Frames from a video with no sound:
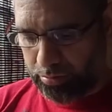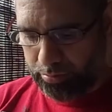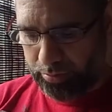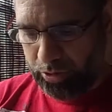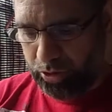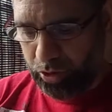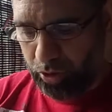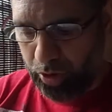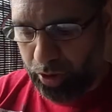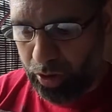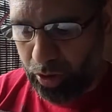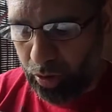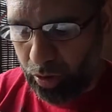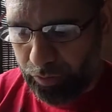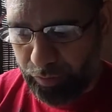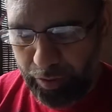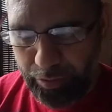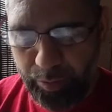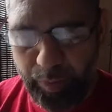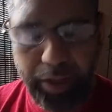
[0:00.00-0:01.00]
So
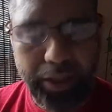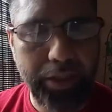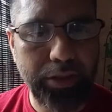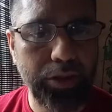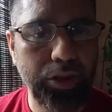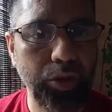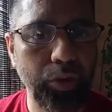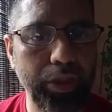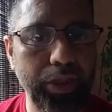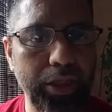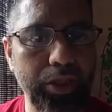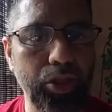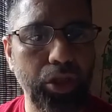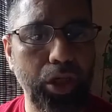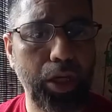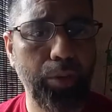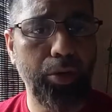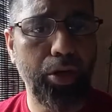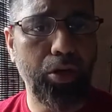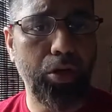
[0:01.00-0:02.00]
if everybody is doing their
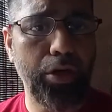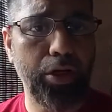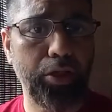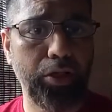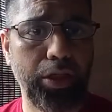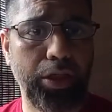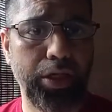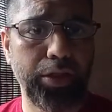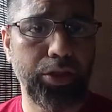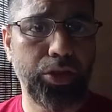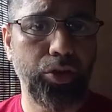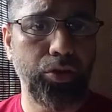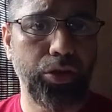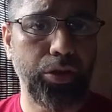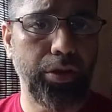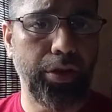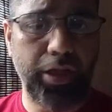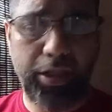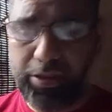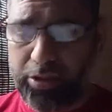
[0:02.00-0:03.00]
job according to the
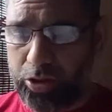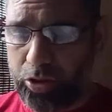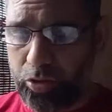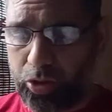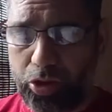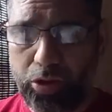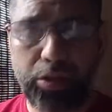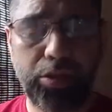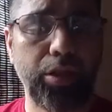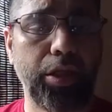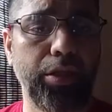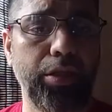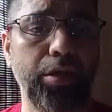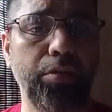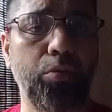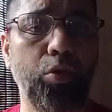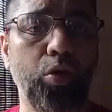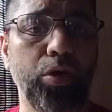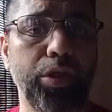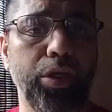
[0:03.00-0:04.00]
Constitution. Constitution is
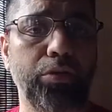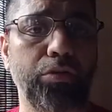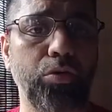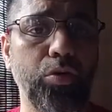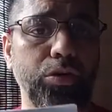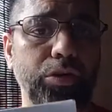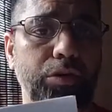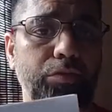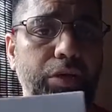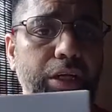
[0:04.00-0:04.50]
nothing more than rules and